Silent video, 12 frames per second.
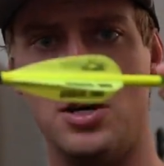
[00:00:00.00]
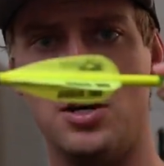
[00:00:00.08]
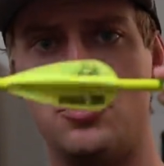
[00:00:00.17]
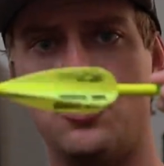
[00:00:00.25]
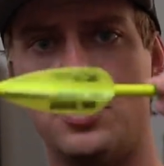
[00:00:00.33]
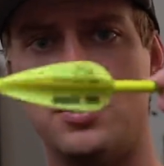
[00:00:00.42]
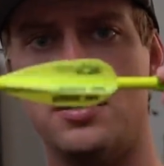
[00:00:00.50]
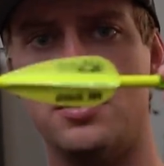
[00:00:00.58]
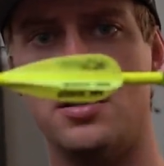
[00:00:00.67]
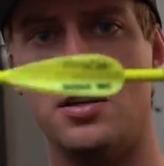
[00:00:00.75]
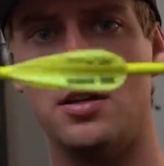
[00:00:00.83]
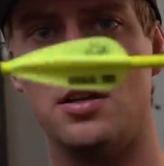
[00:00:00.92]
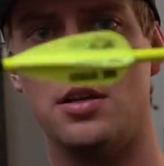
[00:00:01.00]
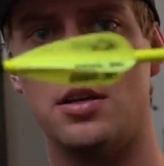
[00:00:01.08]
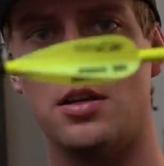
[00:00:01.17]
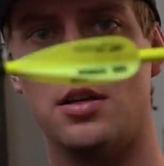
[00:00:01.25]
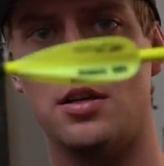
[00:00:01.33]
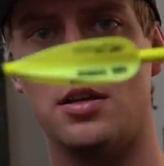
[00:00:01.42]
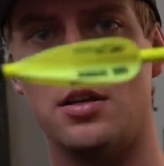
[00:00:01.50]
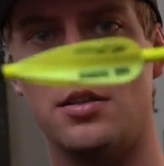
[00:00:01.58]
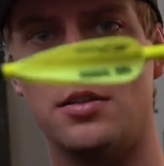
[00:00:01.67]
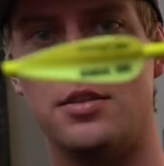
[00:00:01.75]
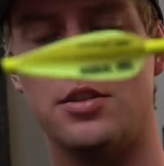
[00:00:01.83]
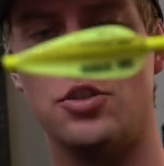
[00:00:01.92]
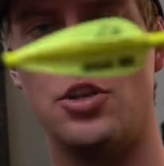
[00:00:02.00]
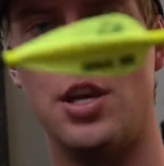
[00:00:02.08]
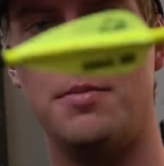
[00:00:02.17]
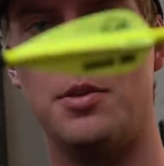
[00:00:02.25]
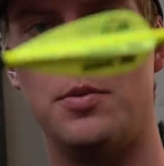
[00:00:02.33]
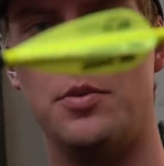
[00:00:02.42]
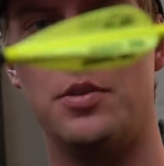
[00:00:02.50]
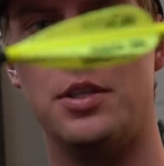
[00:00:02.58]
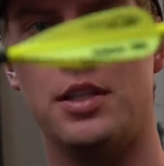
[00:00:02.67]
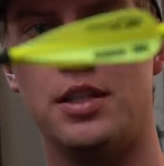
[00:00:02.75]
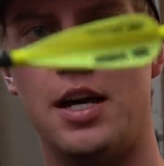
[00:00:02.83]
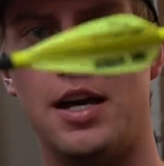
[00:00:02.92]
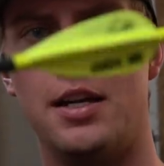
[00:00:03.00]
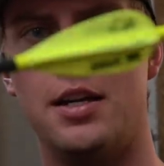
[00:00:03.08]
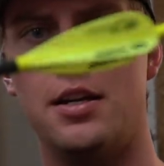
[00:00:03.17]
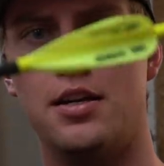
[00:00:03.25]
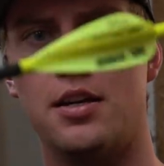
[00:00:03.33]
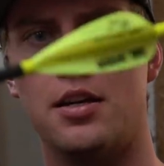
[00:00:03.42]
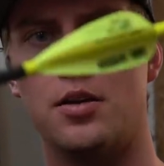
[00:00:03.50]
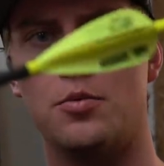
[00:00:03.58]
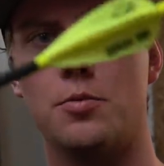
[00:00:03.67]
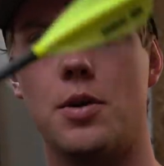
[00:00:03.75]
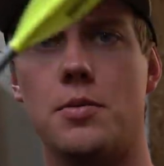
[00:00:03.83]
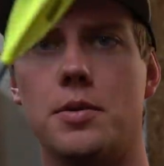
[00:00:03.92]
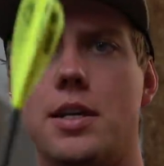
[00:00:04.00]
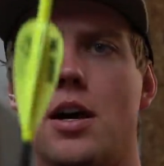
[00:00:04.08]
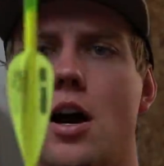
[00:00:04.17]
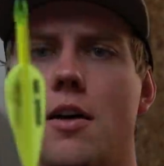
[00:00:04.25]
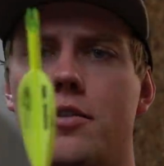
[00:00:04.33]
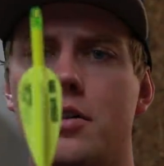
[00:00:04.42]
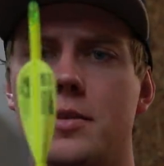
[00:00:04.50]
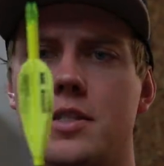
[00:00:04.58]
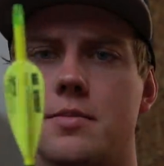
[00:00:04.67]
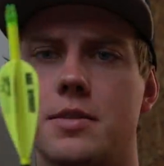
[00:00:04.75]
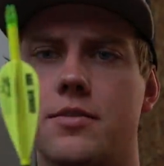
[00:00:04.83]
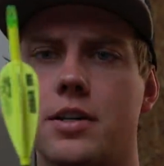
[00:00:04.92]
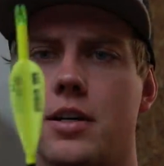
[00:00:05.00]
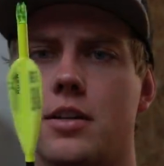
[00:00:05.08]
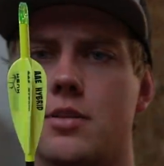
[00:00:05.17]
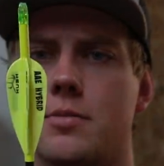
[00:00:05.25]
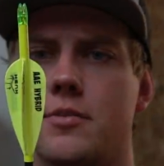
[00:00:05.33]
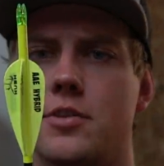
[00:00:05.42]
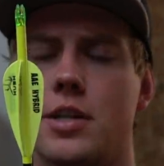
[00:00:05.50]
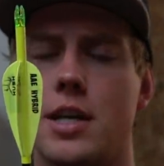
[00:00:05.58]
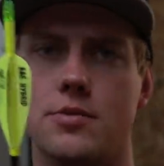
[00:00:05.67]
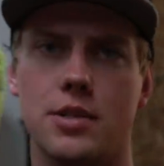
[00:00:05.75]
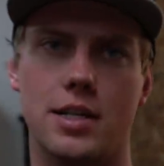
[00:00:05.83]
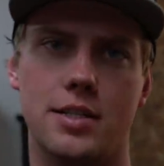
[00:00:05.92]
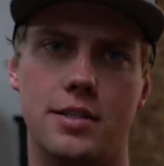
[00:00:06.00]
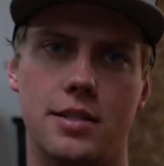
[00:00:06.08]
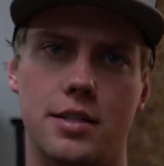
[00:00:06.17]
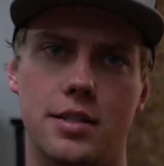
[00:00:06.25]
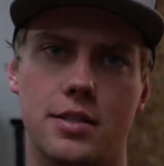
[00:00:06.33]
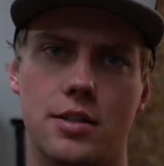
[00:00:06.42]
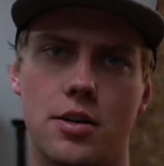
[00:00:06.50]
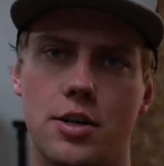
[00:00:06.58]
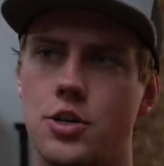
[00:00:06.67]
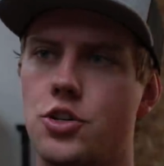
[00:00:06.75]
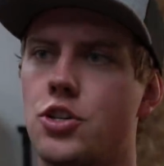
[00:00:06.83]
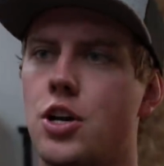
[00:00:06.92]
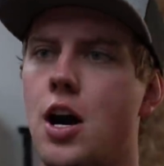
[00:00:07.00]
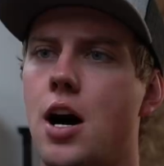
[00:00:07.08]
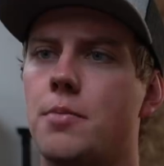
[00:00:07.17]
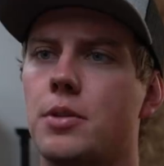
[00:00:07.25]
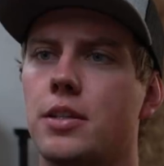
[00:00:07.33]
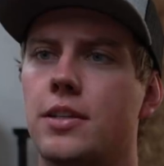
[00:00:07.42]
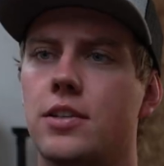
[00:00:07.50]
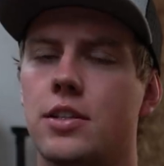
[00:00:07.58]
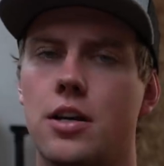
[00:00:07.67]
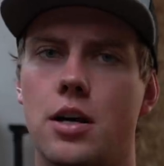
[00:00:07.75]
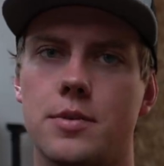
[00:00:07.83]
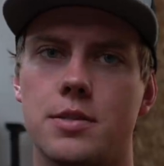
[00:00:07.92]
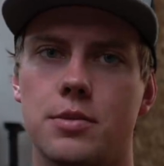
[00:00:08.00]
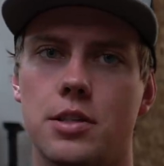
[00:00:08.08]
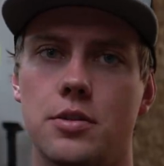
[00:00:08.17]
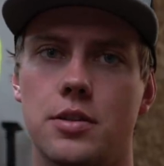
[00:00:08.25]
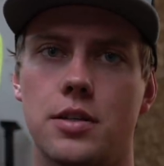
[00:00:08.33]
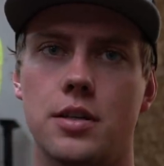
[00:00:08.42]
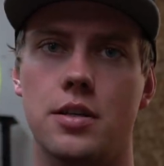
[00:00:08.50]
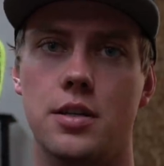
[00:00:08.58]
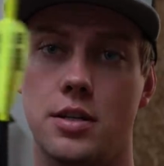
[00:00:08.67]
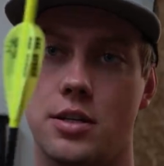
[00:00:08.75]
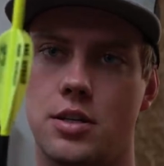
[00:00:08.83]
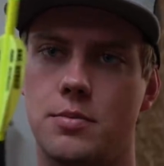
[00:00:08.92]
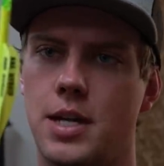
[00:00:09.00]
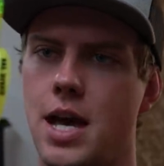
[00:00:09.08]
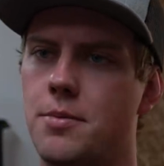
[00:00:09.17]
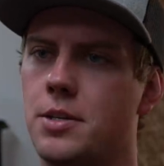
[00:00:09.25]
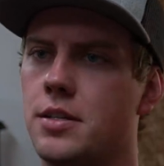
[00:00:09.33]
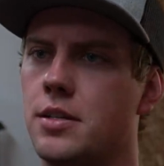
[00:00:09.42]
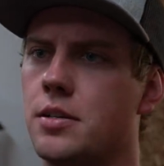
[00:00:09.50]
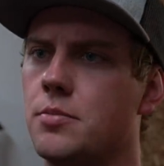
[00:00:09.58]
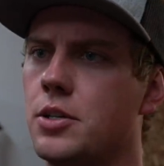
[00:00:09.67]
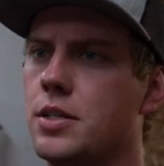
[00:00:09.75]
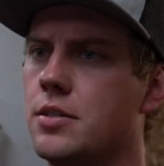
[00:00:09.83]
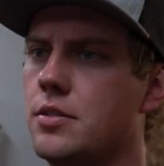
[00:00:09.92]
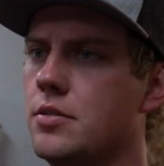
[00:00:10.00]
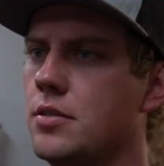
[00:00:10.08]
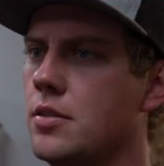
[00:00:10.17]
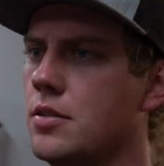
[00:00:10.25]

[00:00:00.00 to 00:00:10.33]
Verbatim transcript: Hush ones. This is a shape that we really like. We'll probably offer them in some different colors, but if you guys would like to see these on our shop, leave it in the comments below, and could be happening here pretty soon.